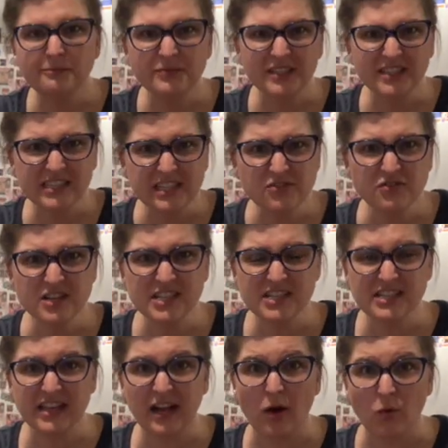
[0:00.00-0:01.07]
Citrus is
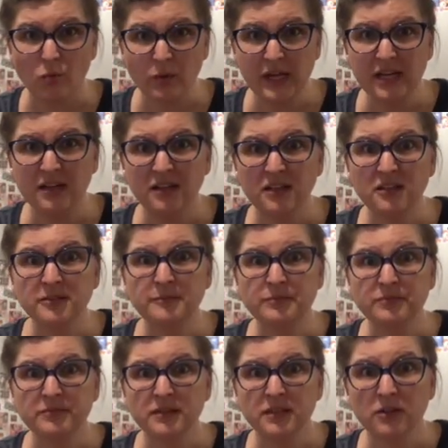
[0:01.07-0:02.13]
like a real
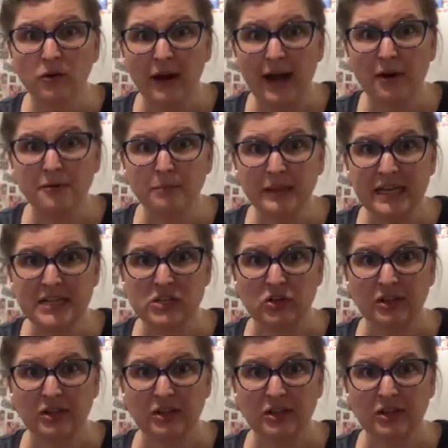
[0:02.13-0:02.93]
crowd pleaser.